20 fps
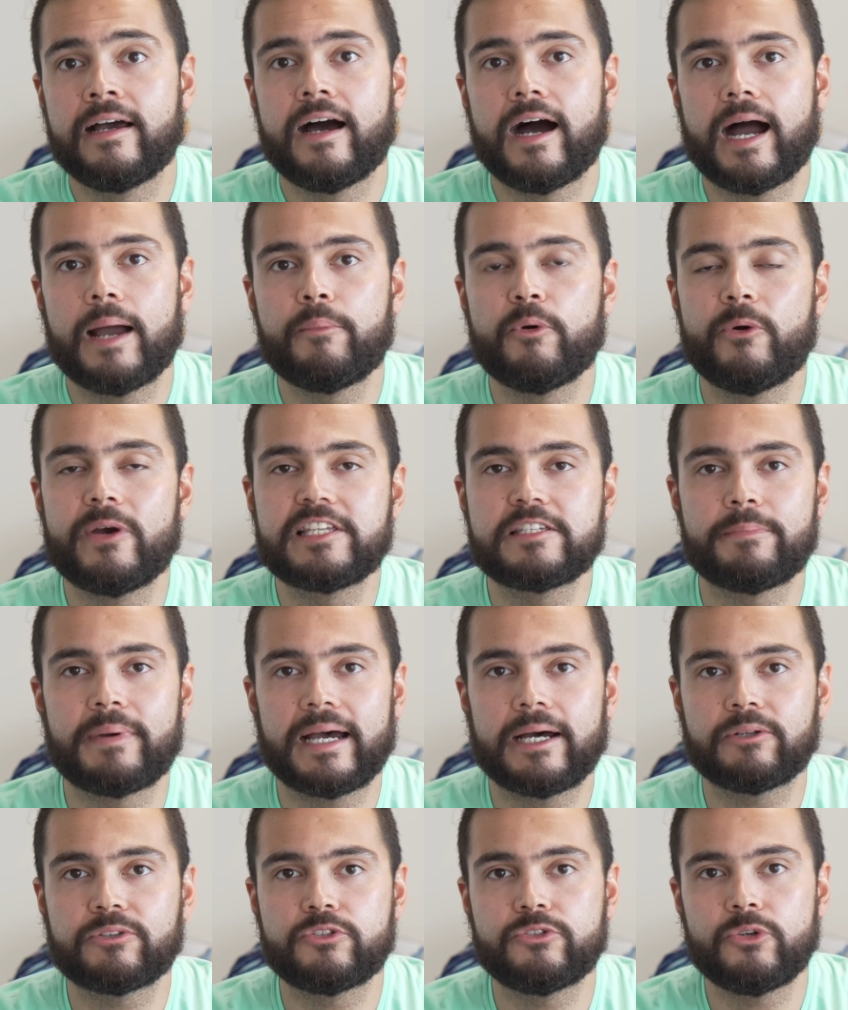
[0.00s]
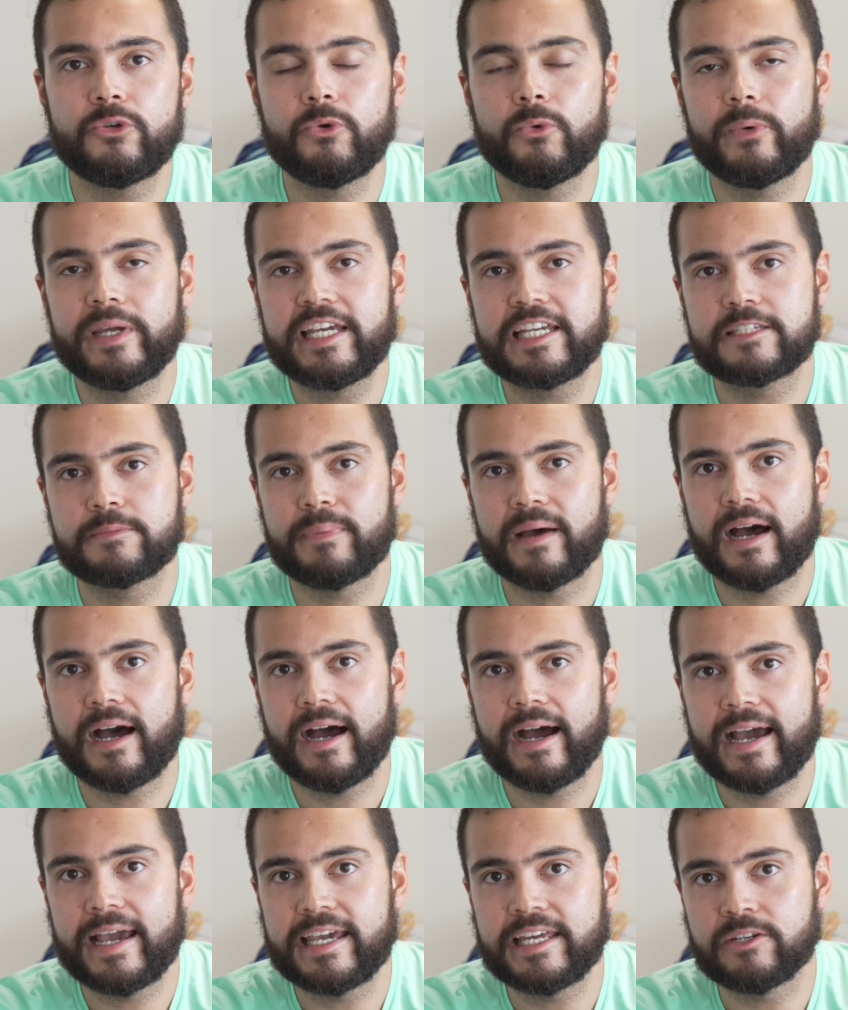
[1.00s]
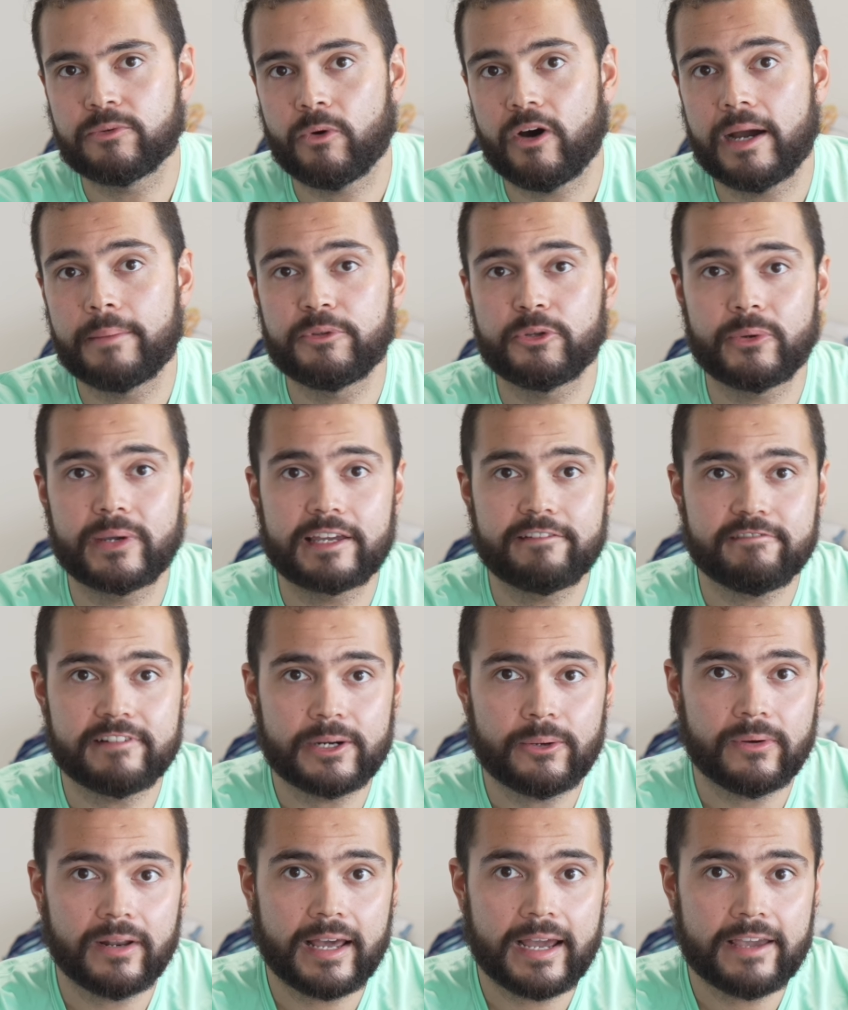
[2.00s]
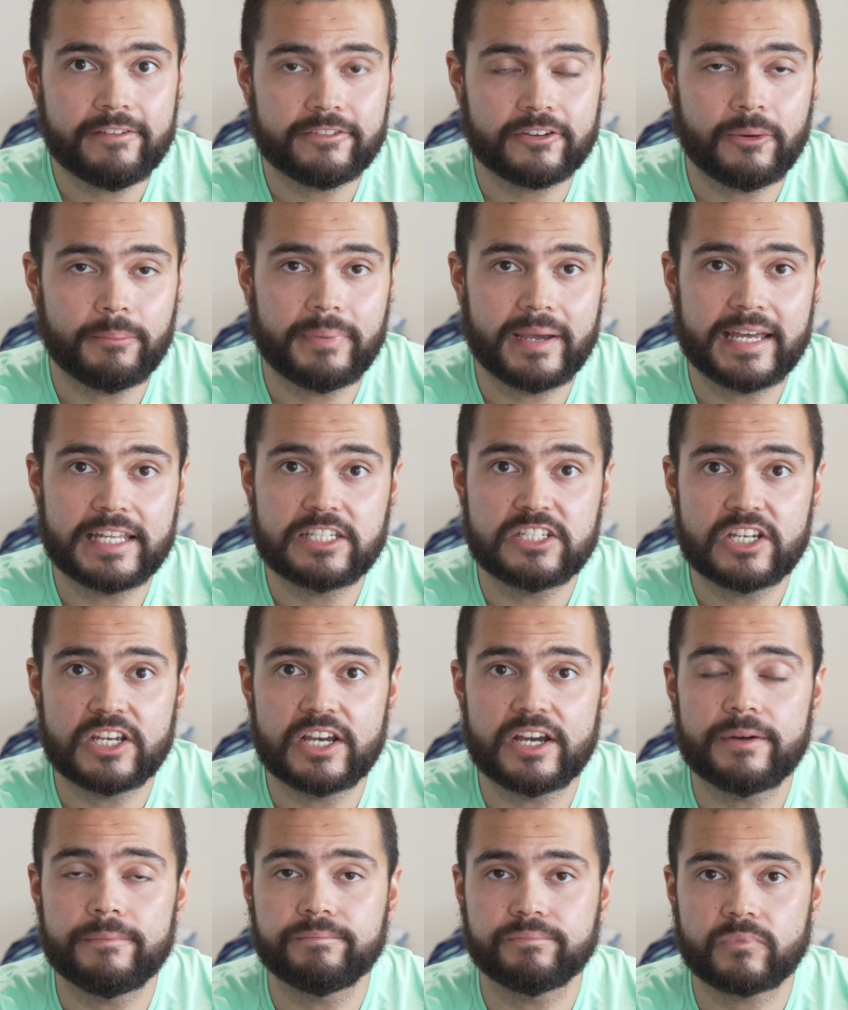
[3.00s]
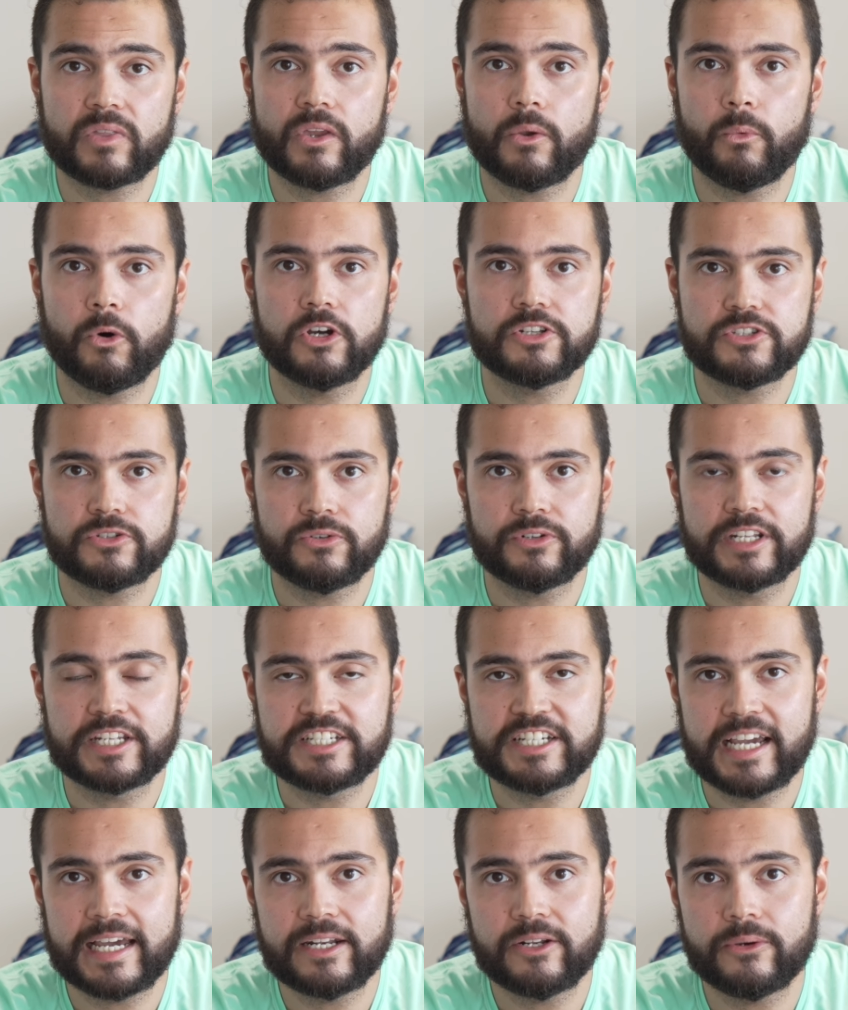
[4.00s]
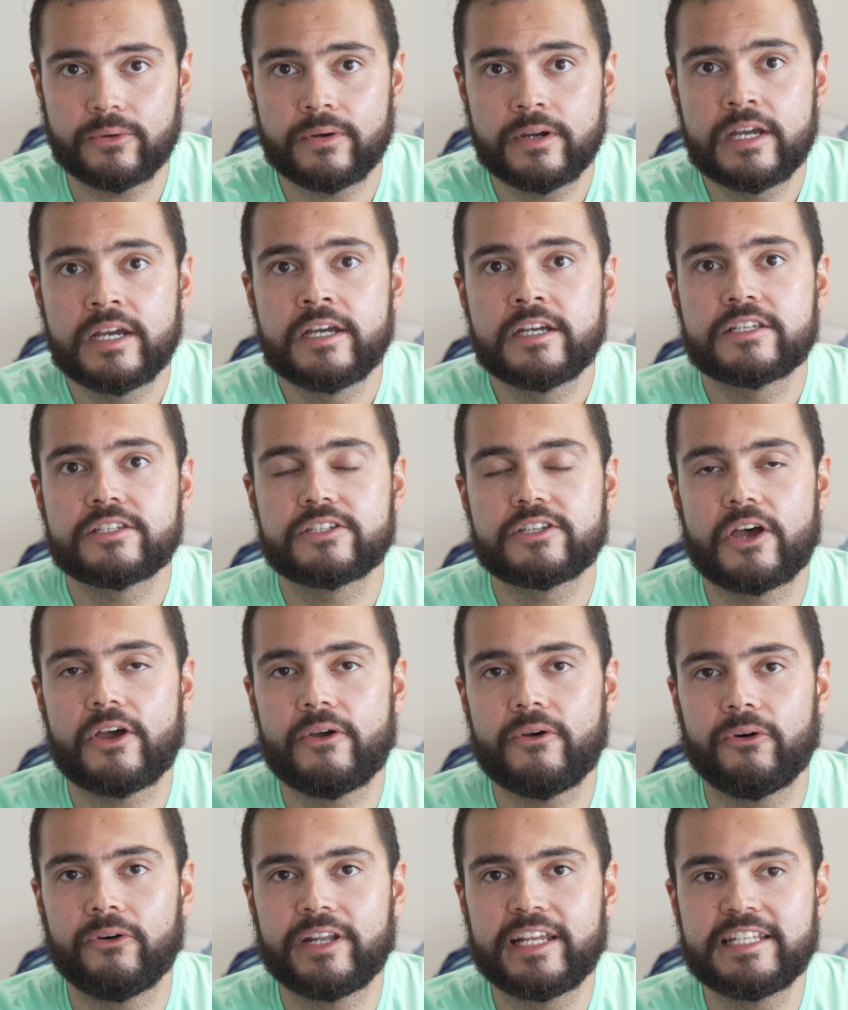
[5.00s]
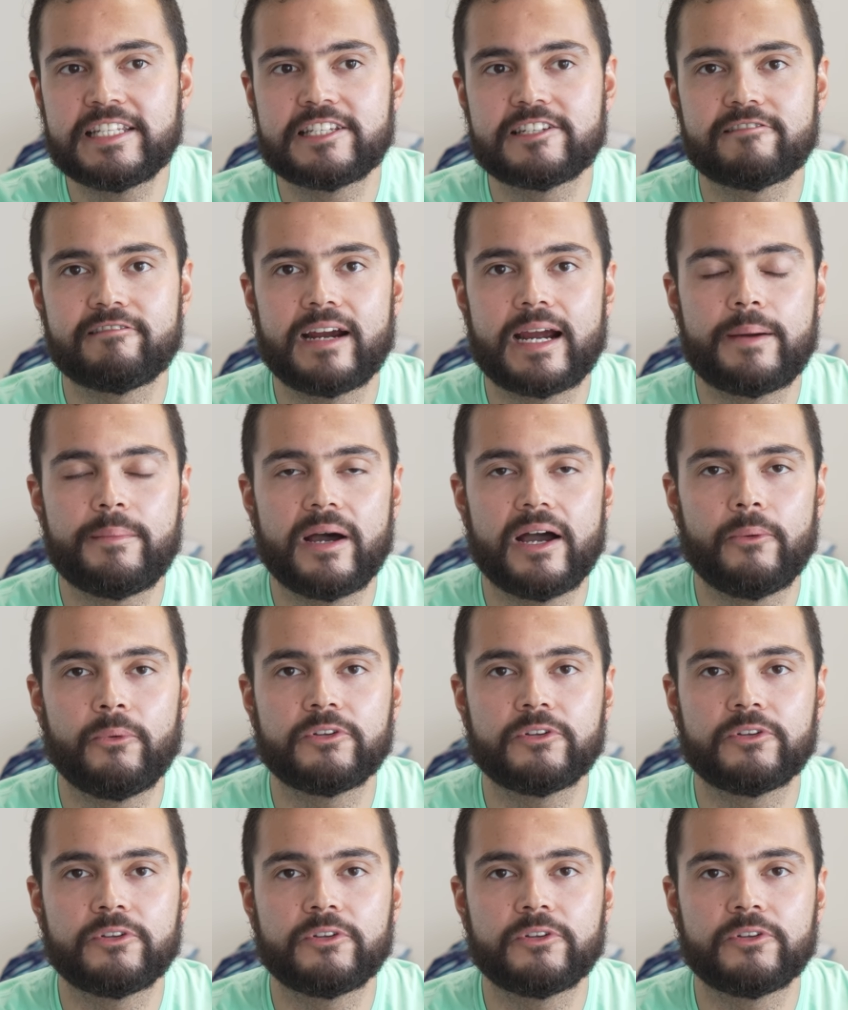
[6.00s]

I'm always about two weeks behind what I'm doing in real life compared to what's on the channel. So on Instagram, I